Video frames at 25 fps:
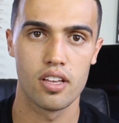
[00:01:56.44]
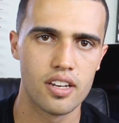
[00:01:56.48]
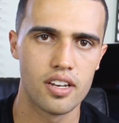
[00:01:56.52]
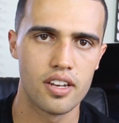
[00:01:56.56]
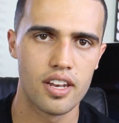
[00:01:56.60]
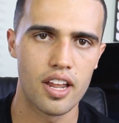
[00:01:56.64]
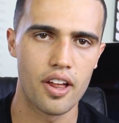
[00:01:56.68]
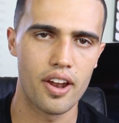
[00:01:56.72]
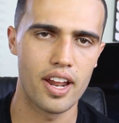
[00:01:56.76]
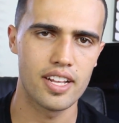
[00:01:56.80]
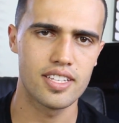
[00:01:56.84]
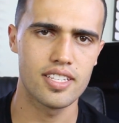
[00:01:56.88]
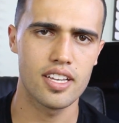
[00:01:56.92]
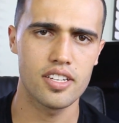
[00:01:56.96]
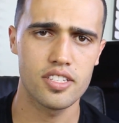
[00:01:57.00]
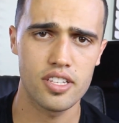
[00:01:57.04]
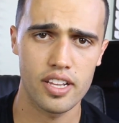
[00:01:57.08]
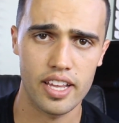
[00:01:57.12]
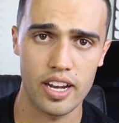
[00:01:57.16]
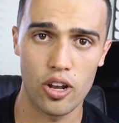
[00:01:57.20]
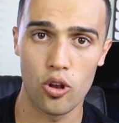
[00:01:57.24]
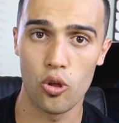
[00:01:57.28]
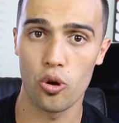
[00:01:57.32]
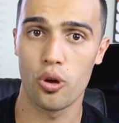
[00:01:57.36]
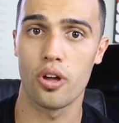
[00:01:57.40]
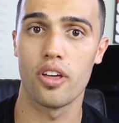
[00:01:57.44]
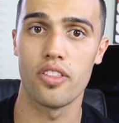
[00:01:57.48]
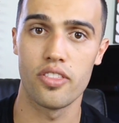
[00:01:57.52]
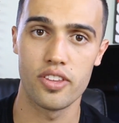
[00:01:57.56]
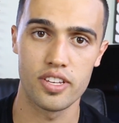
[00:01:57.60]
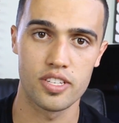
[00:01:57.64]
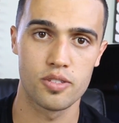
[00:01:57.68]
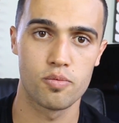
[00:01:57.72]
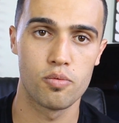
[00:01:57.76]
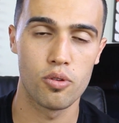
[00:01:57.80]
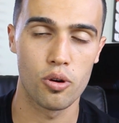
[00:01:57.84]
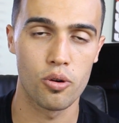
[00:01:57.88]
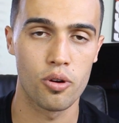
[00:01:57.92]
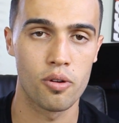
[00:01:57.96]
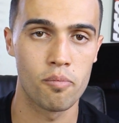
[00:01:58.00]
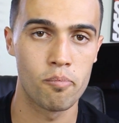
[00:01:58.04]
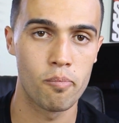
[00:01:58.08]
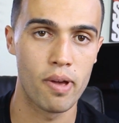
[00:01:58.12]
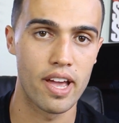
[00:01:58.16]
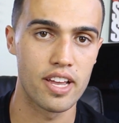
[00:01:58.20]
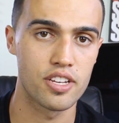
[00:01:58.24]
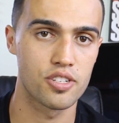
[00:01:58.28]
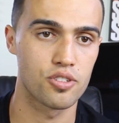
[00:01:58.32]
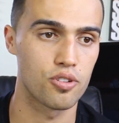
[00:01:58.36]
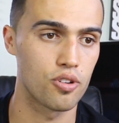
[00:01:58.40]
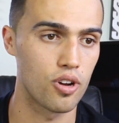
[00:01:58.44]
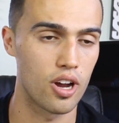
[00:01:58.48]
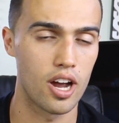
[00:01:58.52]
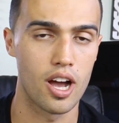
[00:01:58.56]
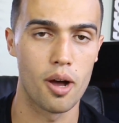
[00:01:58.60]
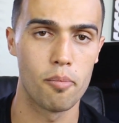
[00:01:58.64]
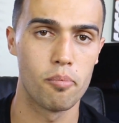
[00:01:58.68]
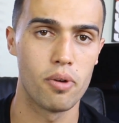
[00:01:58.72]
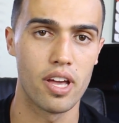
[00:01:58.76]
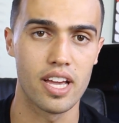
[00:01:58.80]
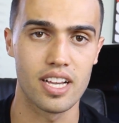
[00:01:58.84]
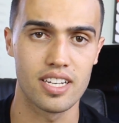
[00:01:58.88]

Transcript: Now let's actually look at this war and measure up